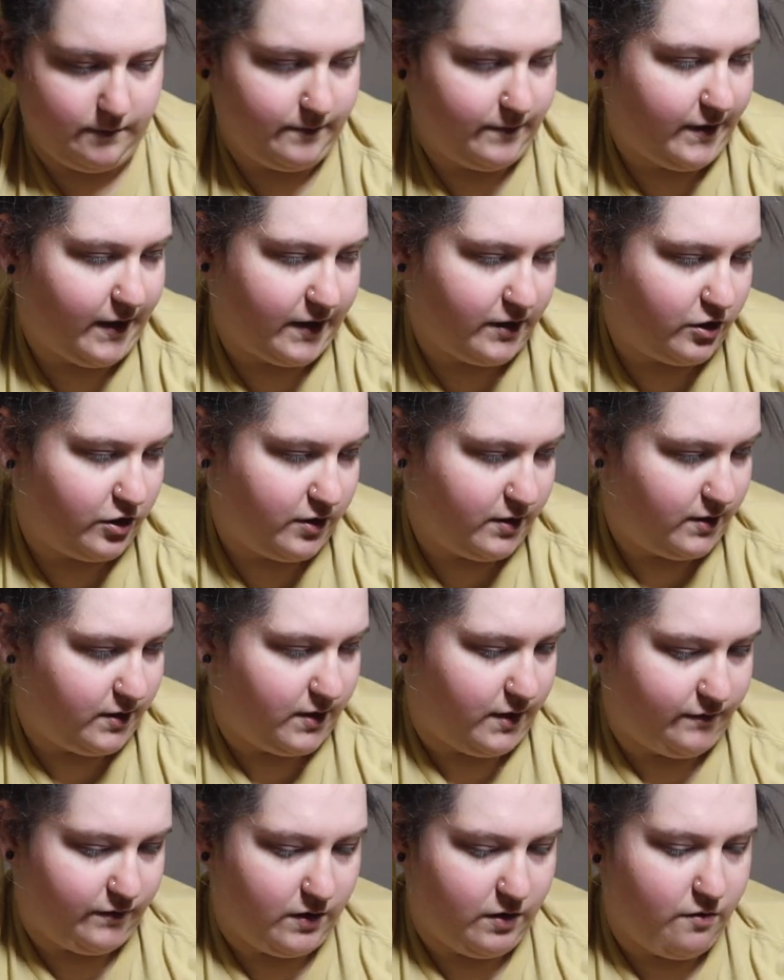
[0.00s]
That's just
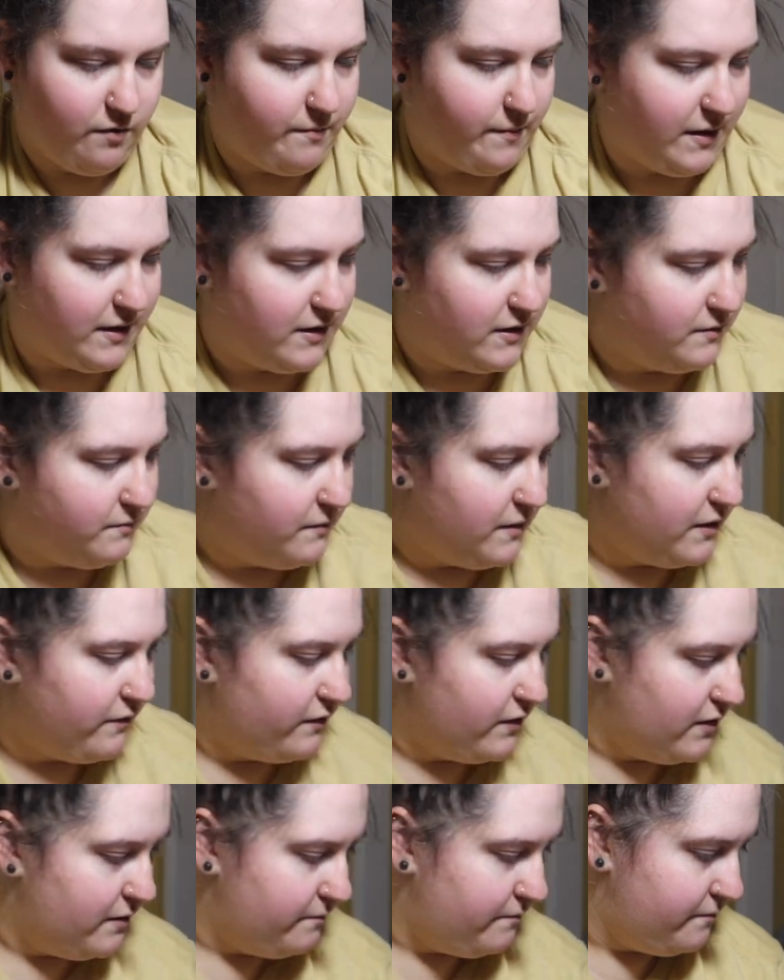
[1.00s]
stuff that reminded me
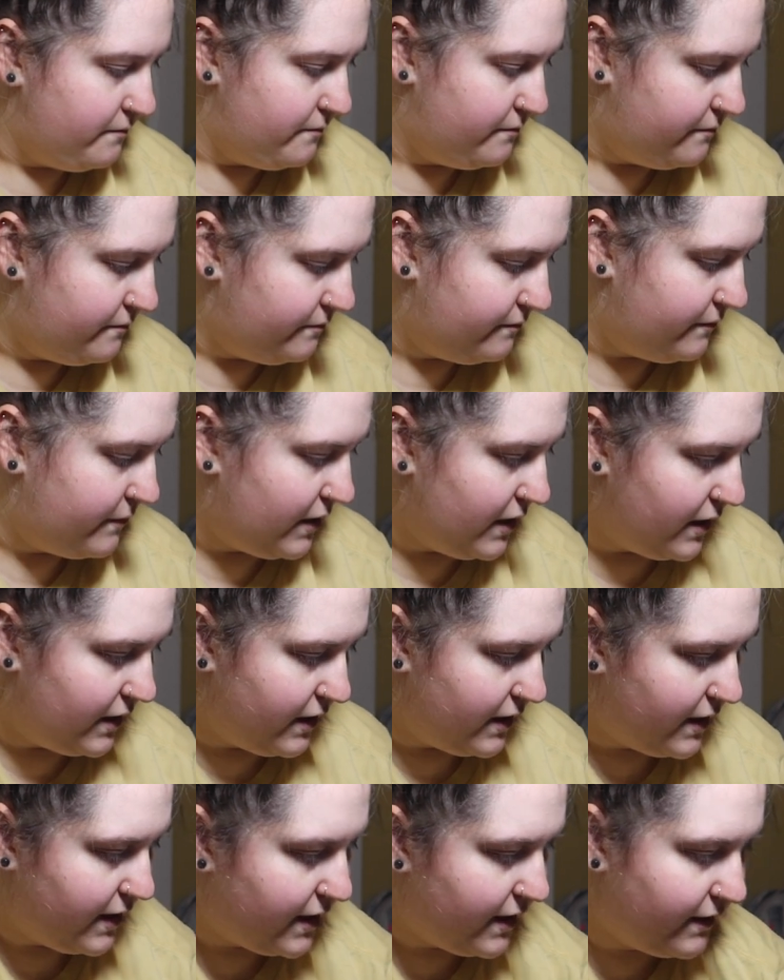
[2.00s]
of him.
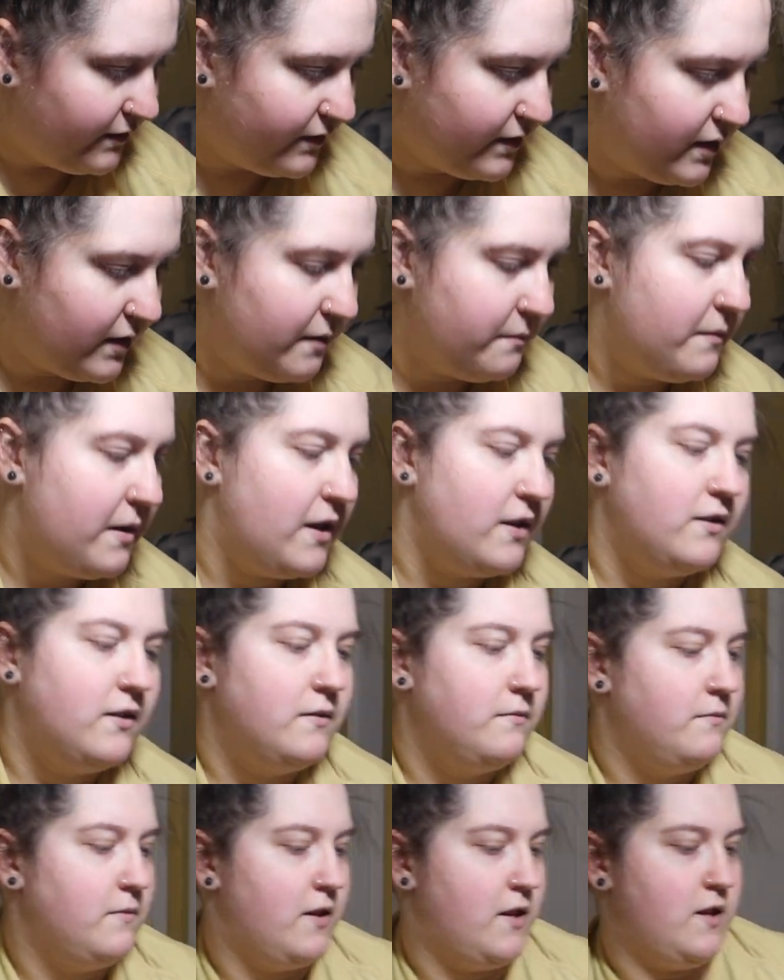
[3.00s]
And then I made
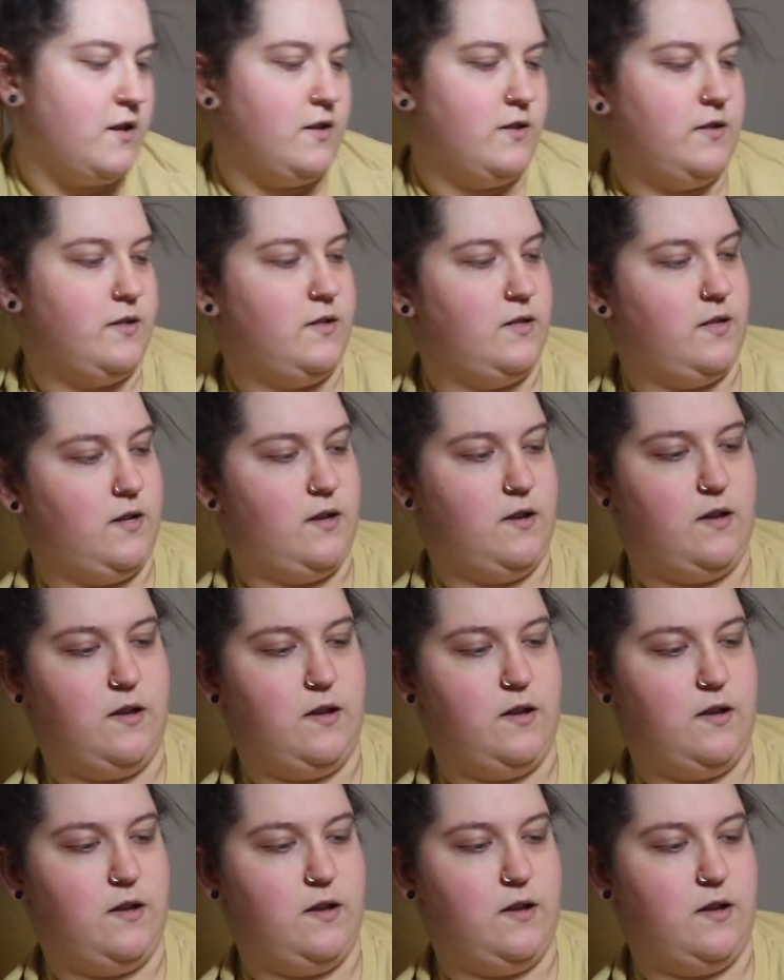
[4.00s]
them this